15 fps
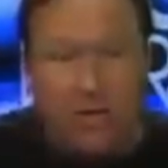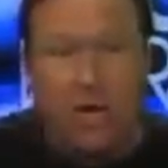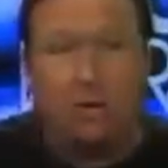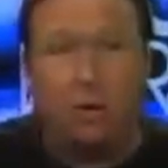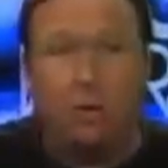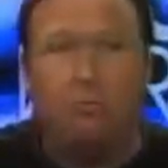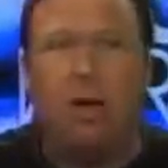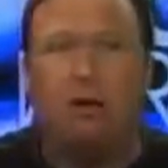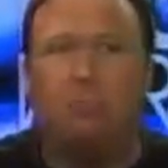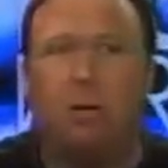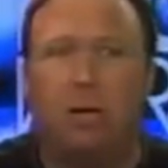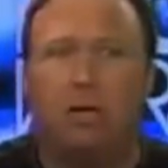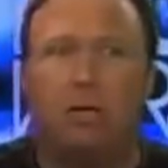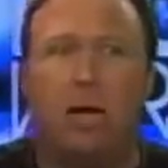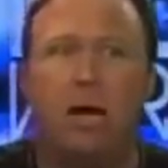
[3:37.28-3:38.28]
general
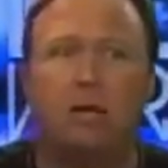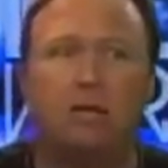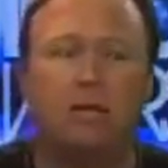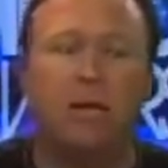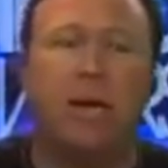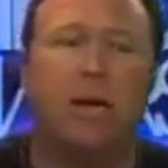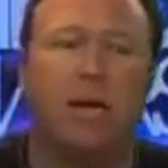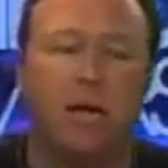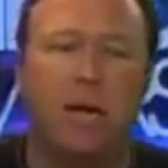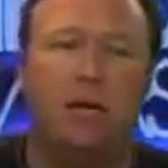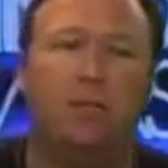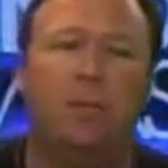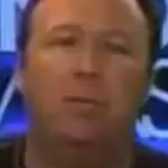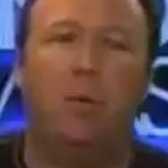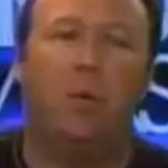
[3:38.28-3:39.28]
public does take it
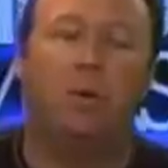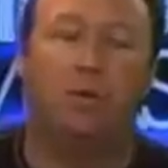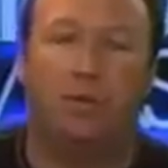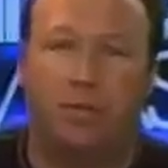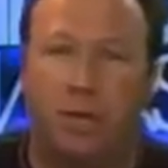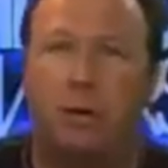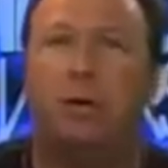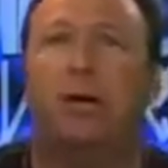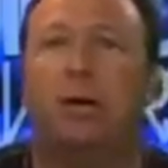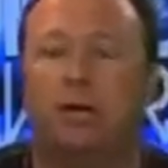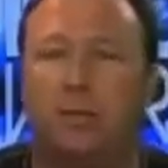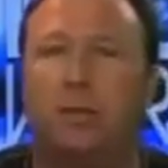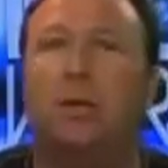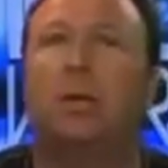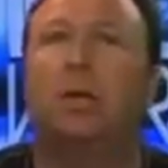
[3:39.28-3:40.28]
even more
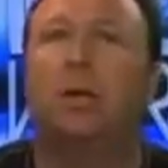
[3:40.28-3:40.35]
serious